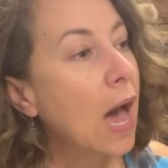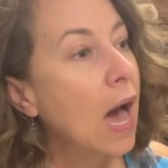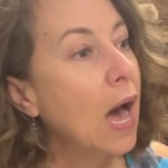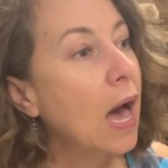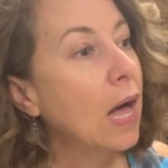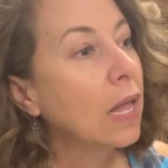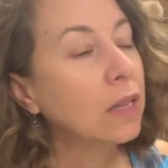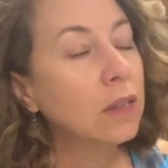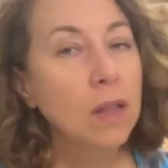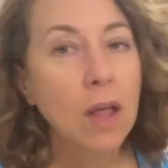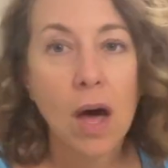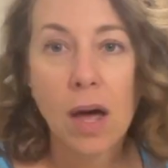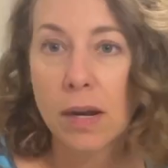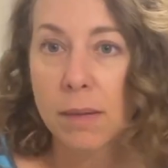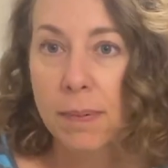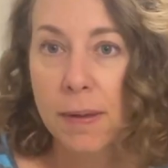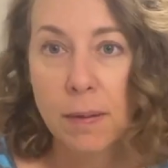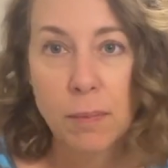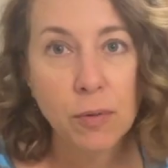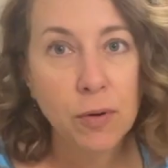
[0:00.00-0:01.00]
A lot
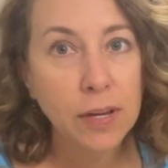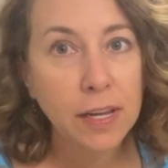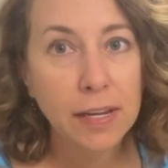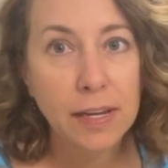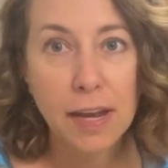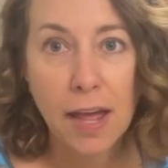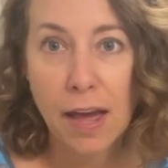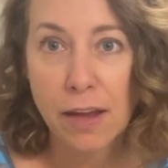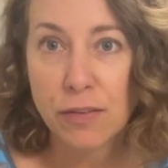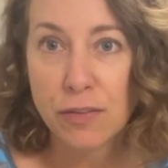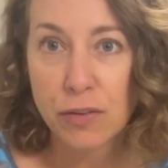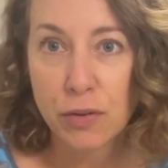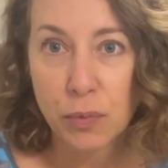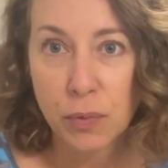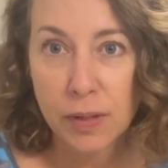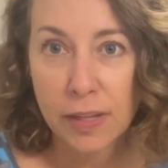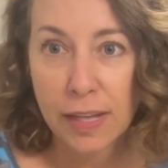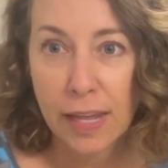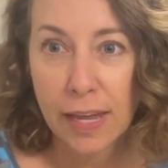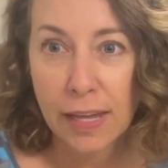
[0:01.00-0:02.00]
of people cannot do
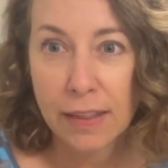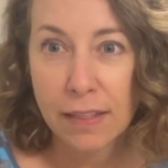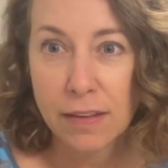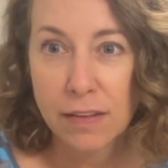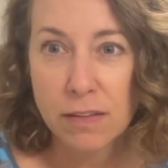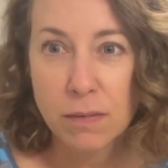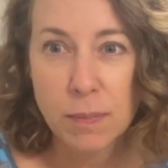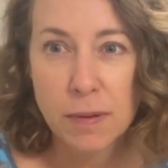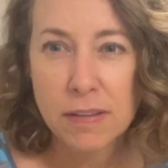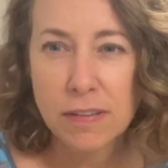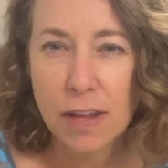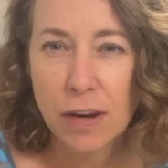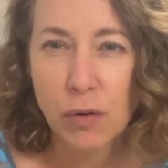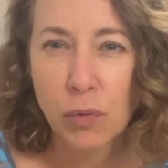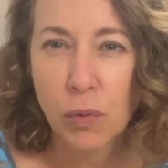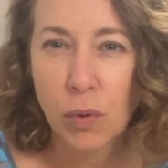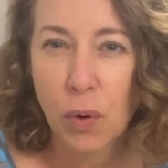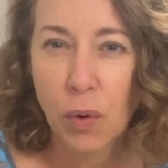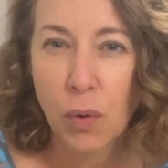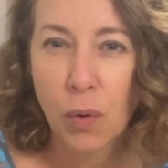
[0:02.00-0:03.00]
it like this because I
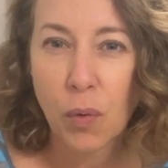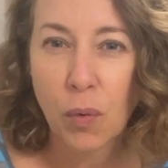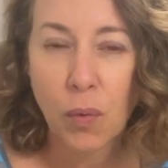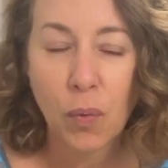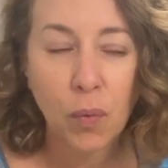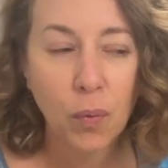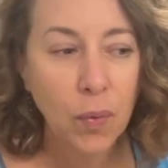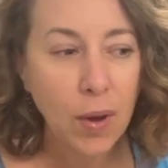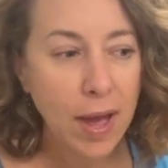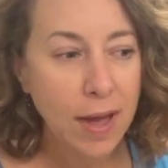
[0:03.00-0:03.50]
don't know,